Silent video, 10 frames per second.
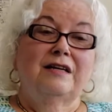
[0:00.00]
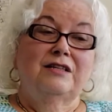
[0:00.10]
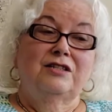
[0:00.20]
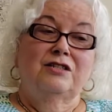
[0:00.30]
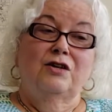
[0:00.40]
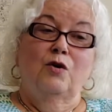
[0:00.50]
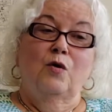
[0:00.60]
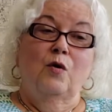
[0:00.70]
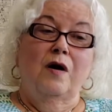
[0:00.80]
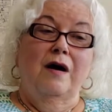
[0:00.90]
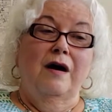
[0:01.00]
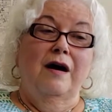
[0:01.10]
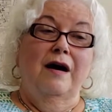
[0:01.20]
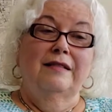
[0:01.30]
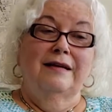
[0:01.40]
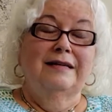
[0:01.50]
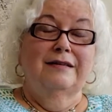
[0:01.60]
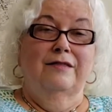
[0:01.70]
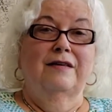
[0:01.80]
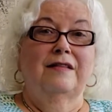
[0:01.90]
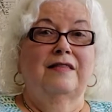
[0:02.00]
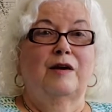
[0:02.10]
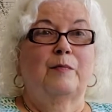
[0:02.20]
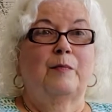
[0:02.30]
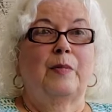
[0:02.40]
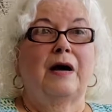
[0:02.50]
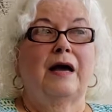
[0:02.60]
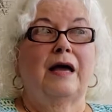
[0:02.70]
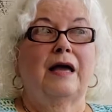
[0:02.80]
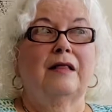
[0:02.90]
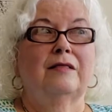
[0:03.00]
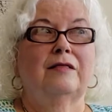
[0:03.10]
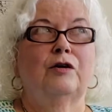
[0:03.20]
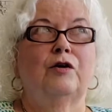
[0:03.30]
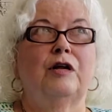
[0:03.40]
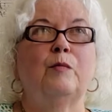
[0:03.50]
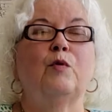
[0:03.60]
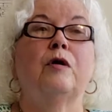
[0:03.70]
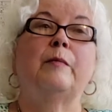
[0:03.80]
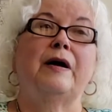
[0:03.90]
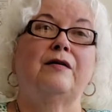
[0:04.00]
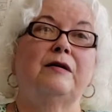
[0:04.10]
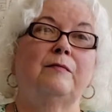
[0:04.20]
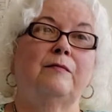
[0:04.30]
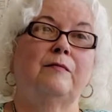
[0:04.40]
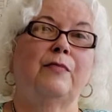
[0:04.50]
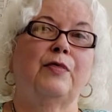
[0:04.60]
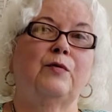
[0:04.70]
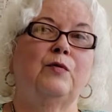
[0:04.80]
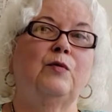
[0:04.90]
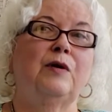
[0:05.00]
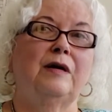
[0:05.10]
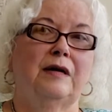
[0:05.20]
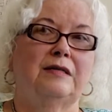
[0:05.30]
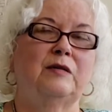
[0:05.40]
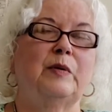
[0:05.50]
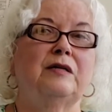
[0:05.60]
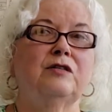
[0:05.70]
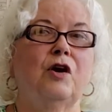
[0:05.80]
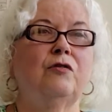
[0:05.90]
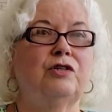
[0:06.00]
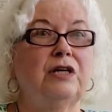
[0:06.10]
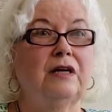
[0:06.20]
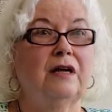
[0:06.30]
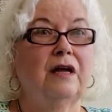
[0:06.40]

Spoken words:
So I like to think that by learning more about it through Isabel's coaching,